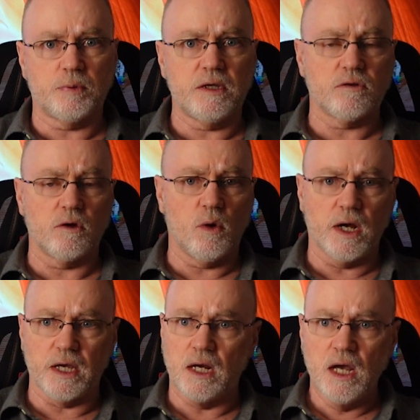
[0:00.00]
peace and
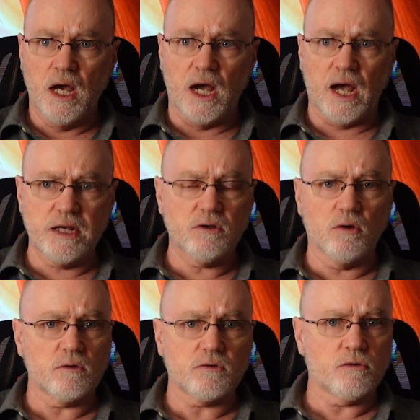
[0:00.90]
quiet. I
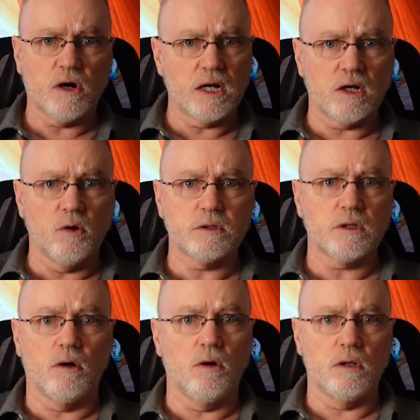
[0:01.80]
don't try to go into
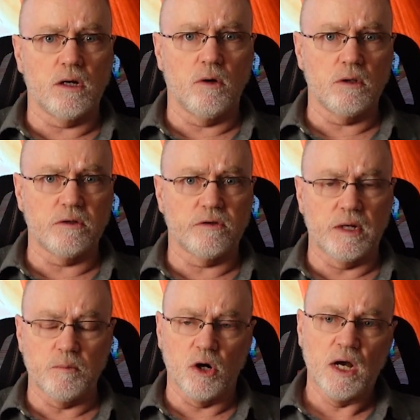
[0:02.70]
the Holy of Holies
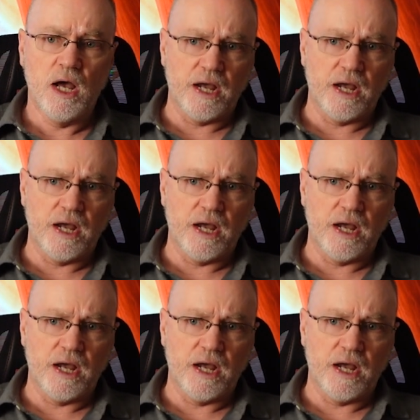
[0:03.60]
anymore.